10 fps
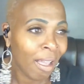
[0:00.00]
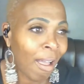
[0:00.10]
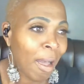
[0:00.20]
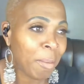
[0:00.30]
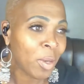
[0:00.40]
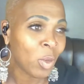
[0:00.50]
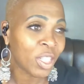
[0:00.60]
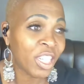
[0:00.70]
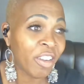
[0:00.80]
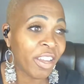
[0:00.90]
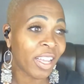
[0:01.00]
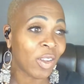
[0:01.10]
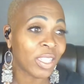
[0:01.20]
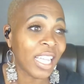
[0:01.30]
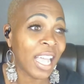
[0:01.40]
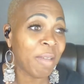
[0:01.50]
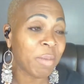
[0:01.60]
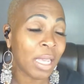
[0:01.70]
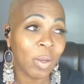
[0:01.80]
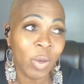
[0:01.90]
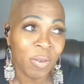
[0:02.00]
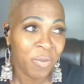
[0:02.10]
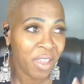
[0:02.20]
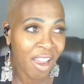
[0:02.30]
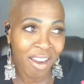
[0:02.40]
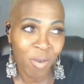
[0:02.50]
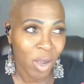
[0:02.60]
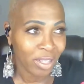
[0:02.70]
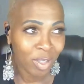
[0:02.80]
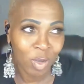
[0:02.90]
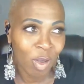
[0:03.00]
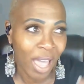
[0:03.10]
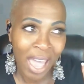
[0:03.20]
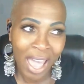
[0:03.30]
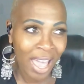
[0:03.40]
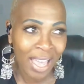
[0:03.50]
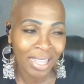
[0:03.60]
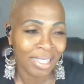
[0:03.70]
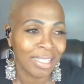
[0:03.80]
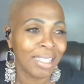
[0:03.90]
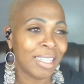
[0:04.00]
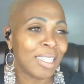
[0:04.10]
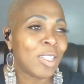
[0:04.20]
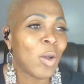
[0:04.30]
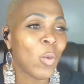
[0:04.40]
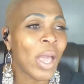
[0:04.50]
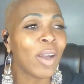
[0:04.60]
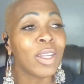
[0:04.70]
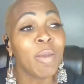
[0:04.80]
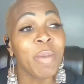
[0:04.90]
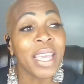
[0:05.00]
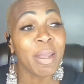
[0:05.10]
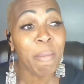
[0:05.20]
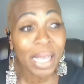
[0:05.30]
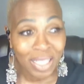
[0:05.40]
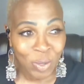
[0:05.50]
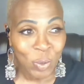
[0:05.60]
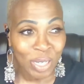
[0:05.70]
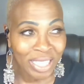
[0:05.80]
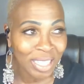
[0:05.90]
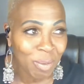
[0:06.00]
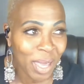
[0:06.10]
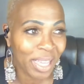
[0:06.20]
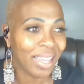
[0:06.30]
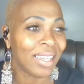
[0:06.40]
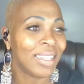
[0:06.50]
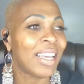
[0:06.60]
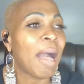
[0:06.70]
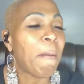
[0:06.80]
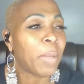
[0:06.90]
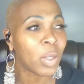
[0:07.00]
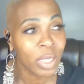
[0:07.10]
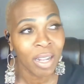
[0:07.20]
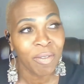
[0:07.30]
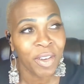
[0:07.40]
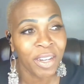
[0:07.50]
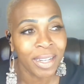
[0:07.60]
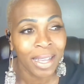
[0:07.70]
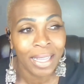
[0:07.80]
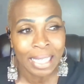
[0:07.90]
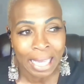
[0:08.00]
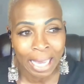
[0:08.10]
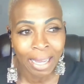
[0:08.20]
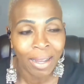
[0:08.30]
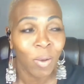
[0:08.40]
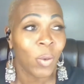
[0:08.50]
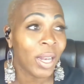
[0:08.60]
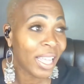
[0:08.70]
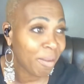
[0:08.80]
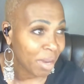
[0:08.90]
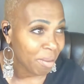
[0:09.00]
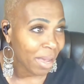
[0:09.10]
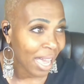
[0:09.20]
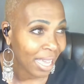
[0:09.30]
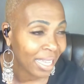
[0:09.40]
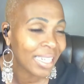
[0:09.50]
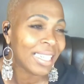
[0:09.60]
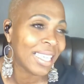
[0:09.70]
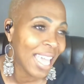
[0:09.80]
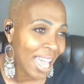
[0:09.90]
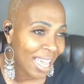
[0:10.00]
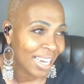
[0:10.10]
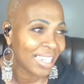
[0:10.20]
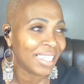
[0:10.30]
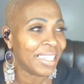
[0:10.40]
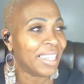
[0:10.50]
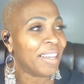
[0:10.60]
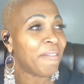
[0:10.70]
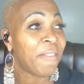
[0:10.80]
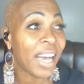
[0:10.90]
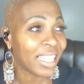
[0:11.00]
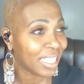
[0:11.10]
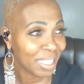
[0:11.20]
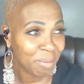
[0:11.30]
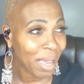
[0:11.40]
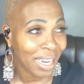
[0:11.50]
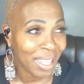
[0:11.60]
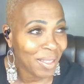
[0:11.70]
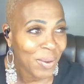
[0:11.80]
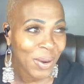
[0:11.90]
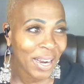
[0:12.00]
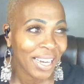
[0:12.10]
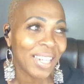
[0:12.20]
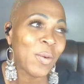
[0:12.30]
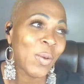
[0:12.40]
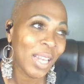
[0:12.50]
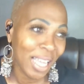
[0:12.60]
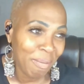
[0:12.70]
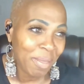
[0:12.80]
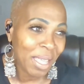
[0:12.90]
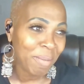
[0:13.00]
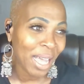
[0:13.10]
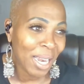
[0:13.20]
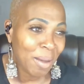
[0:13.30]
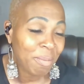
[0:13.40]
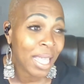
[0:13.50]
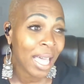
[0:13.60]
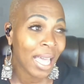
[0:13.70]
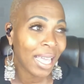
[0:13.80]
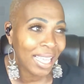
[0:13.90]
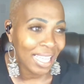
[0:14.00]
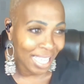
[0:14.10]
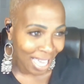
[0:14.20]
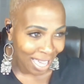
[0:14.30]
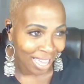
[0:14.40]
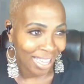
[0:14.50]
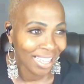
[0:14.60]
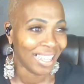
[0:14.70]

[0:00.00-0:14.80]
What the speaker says: I know Sharon I got chime in with fear one. So, hey, so we are going to debate the best school in Jamaica, Mount Alvernia, yeah, William Neb High, yeah. Fastest man in the world, William Nib alumni, yeah.